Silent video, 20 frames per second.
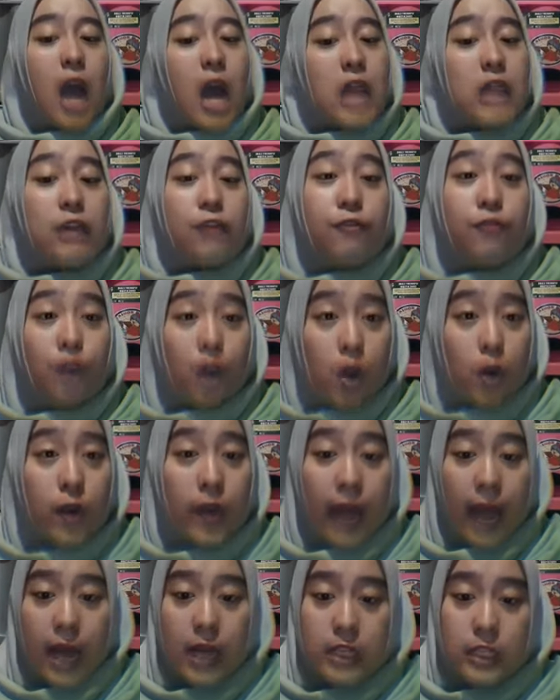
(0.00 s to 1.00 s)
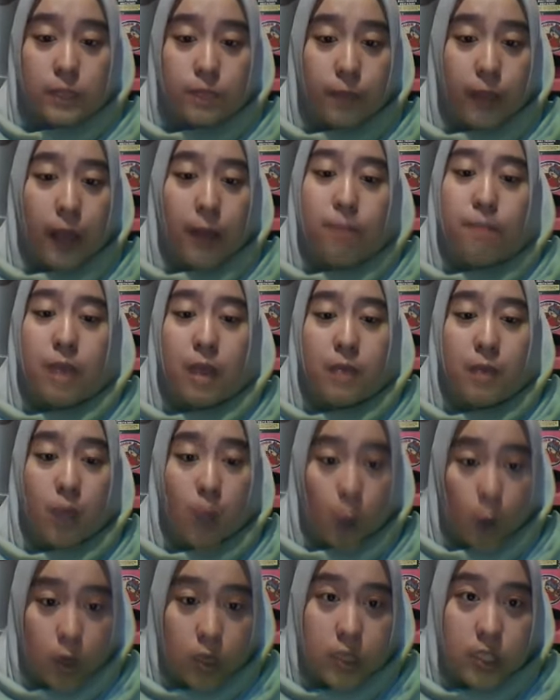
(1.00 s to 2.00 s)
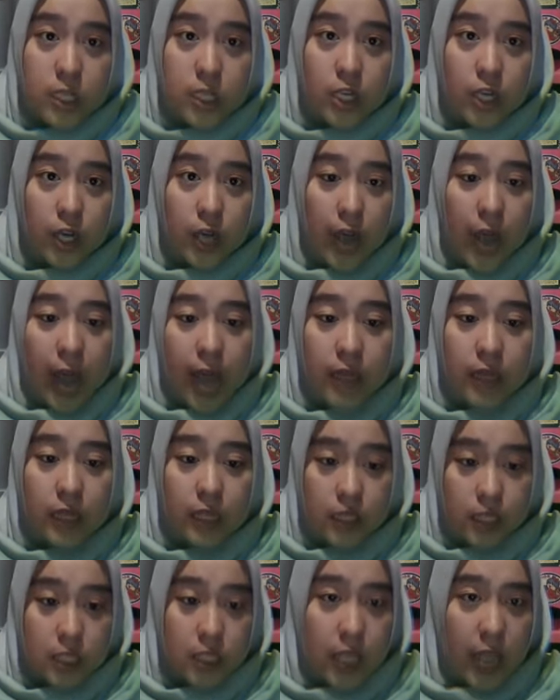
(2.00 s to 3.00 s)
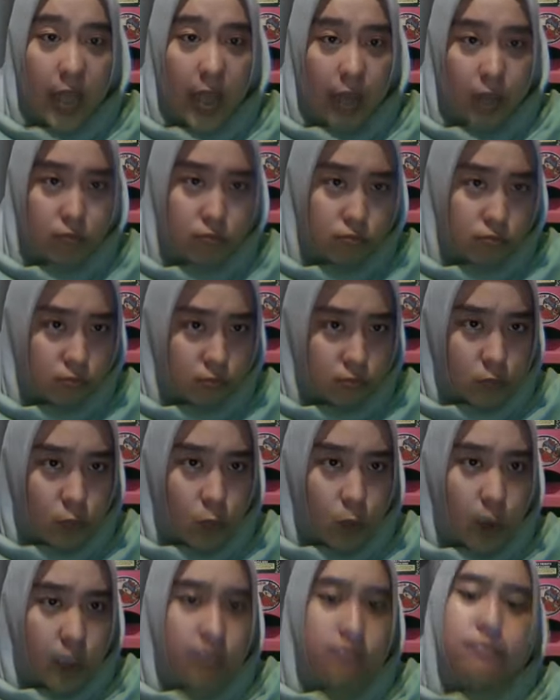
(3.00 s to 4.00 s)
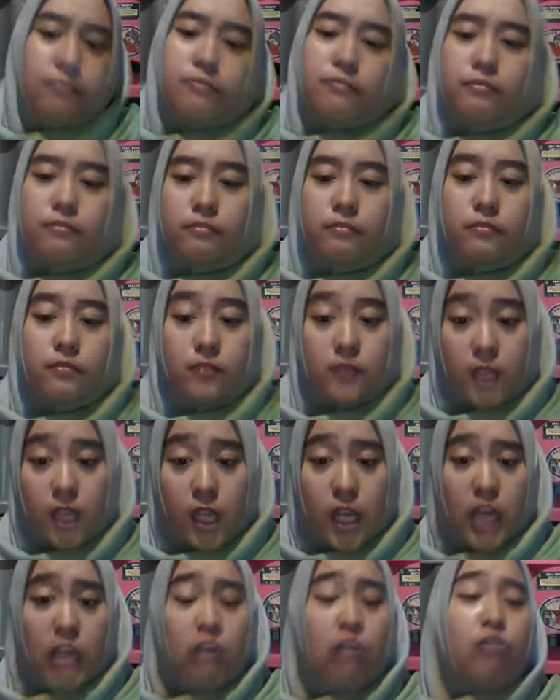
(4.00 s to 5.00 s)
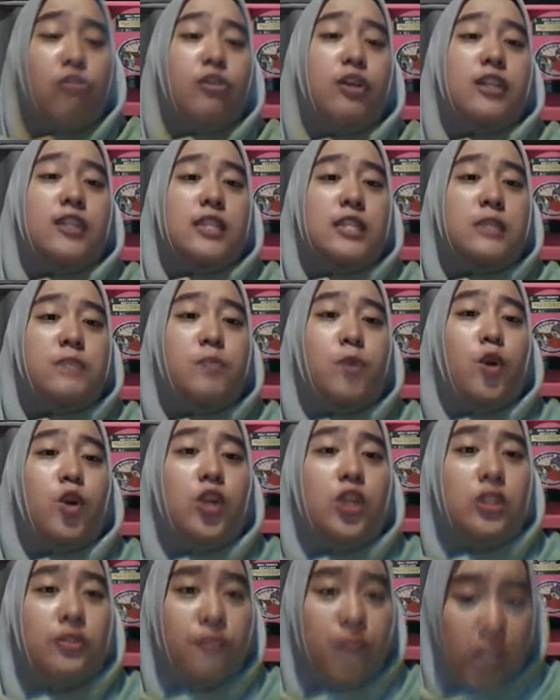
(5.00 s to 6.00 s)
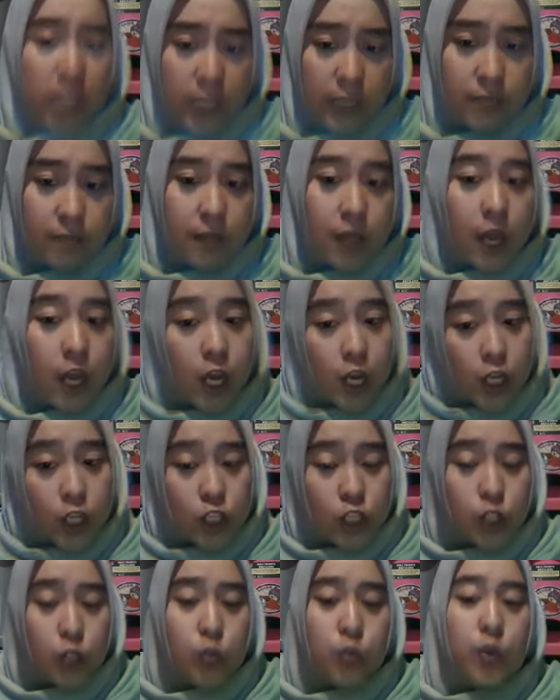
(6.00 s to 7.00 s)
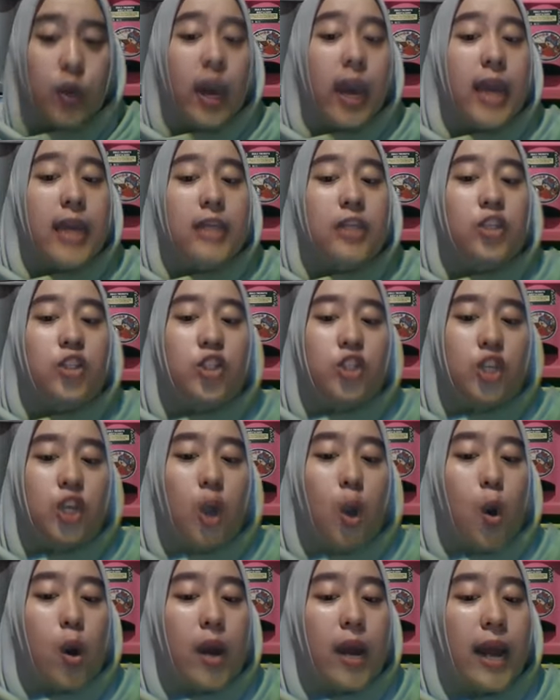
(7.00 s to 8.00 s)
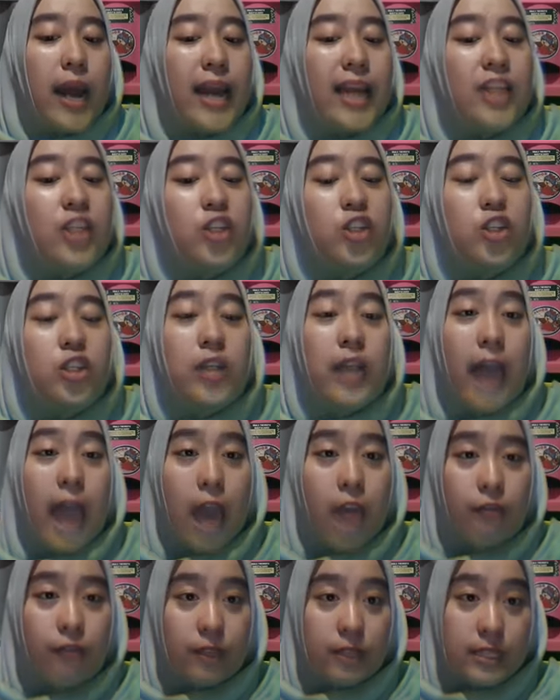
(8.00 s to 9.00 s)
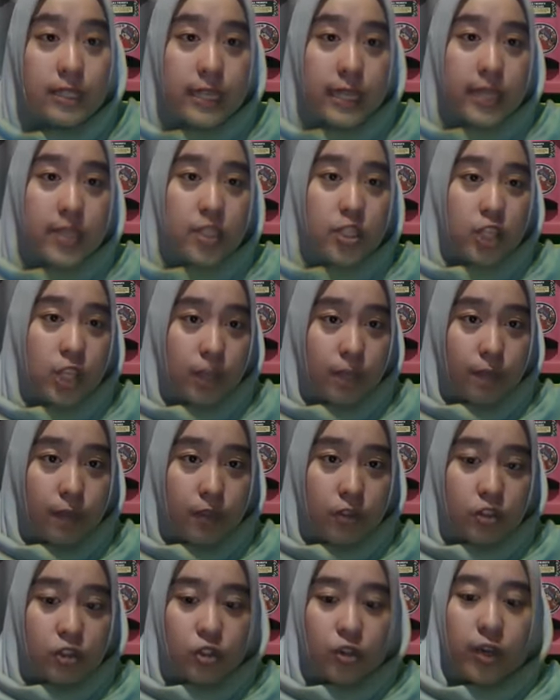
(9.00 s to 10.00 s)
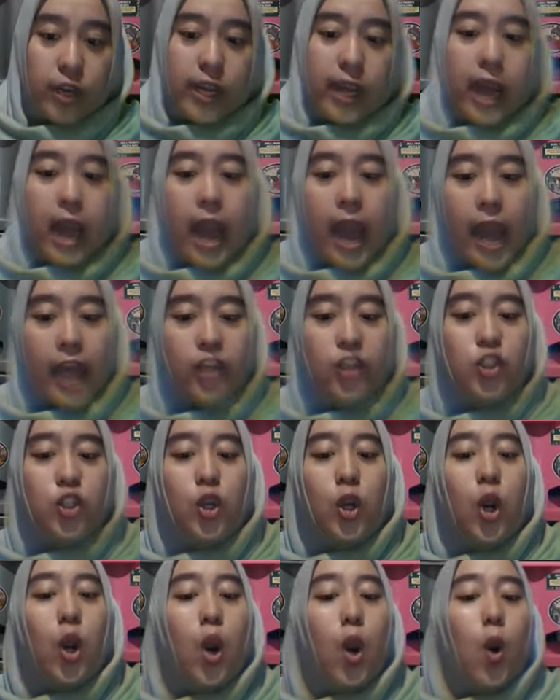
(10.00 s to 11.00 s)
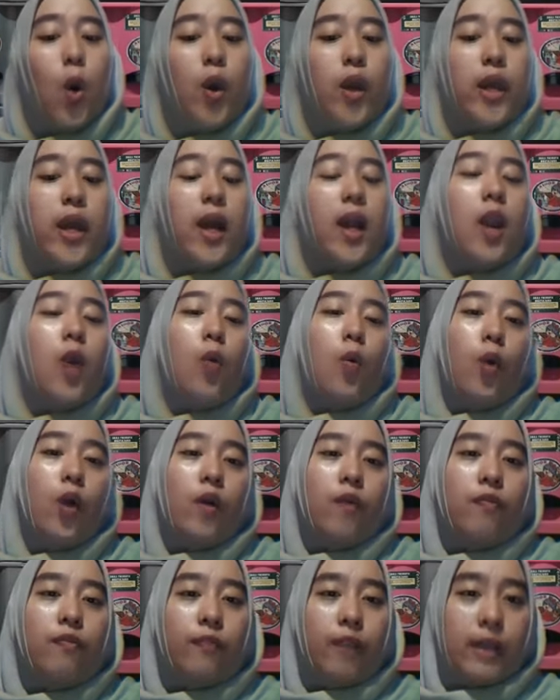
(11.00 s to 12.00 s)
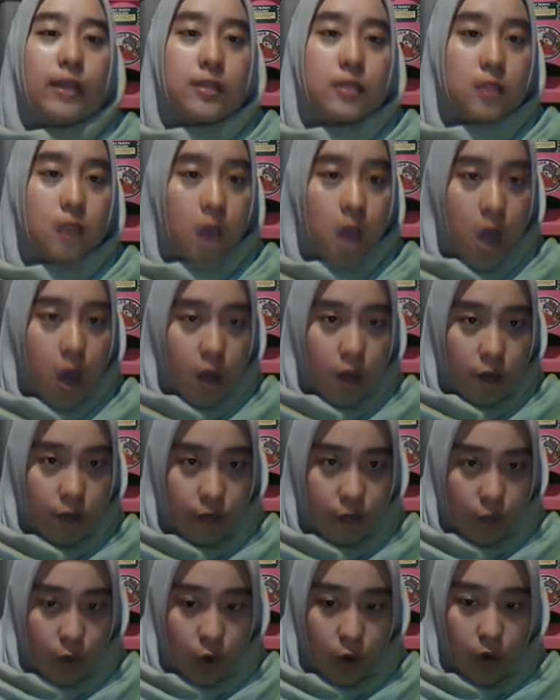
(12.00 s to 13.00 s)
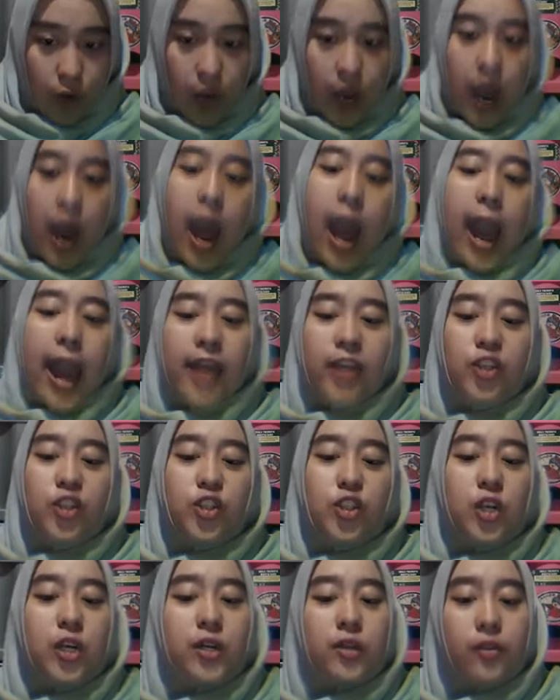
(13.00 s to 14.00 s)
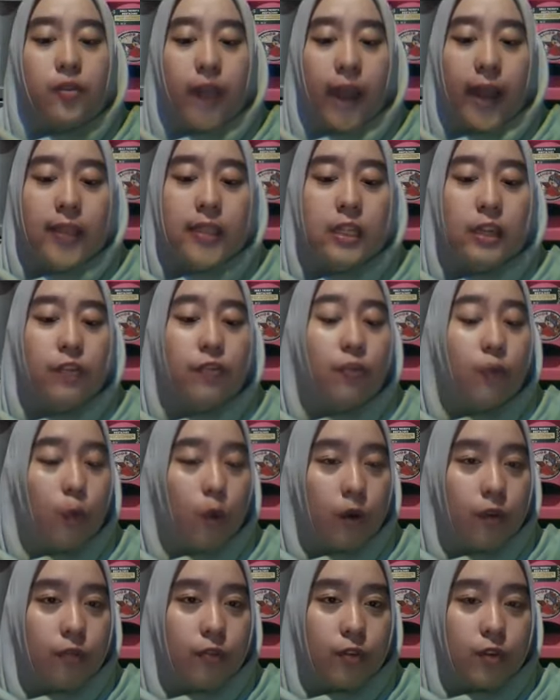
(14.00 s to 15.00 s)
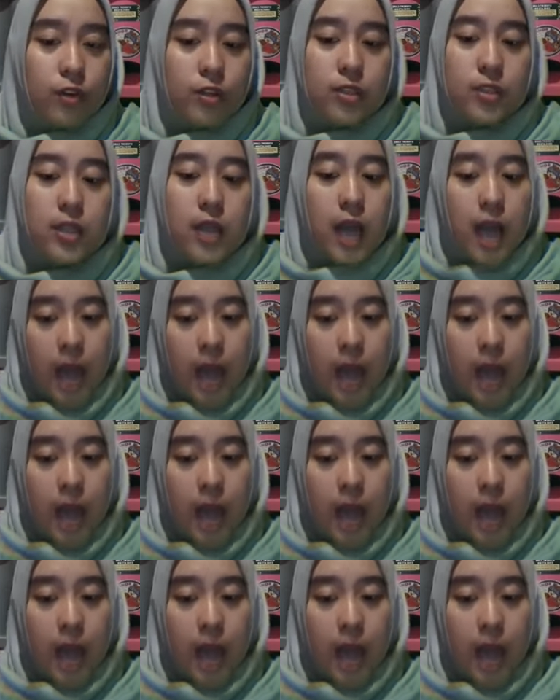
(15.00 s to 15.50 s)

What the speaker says: The following aspect may be considered under this head. 1. Increases productivity. 2. Ensure organizational efficiency. 3. Ensure loyal workforce. 4. Ensure a reactive workforce.